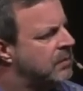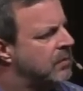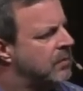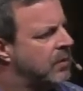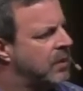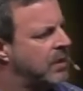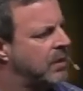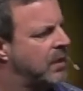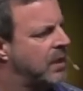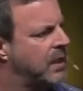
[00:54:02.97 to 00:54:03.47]

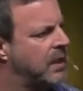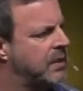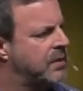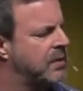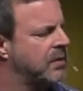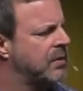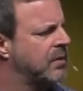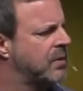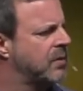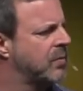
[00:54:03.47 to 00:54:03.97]
what he
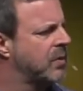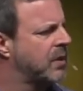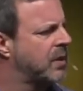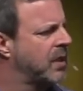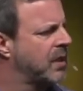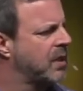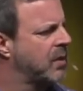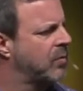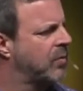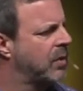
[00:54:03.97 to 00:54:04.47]
doesn't use the word
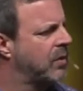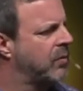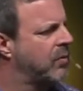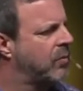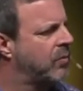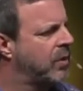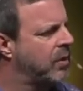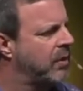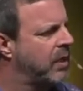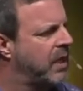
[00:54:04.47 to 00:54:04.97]
kingdom. What do,
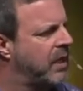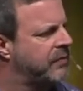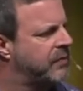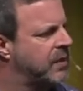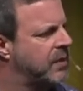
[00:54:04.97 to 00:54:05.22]
what do I have